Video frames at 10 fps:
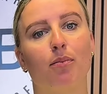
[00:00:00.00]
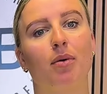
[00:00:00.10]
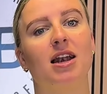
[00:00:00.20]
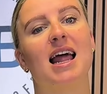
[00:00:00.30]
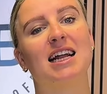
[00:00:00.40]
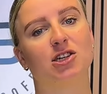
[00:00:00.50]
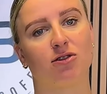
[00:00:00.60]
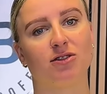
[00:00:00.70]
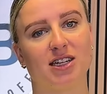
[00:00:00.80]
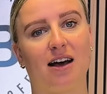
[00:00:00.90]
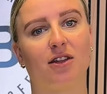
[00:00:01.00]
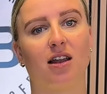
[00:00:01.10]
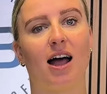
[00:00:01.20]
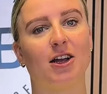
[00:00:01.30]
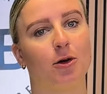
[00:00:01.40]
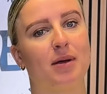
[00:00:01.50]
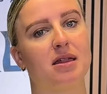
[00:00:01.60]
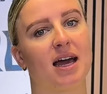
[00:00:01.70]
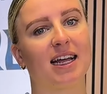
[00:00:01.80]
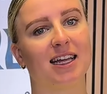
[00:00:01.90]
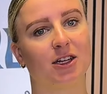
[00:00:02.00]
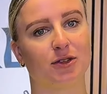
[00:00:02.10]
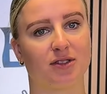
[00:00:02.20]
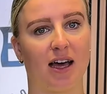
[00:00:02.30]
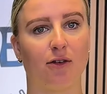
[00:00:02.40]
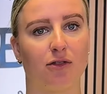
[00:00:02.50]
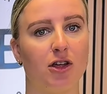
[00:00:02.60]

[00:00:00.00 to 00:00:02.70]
but later on down the line, you'll be thanking yourself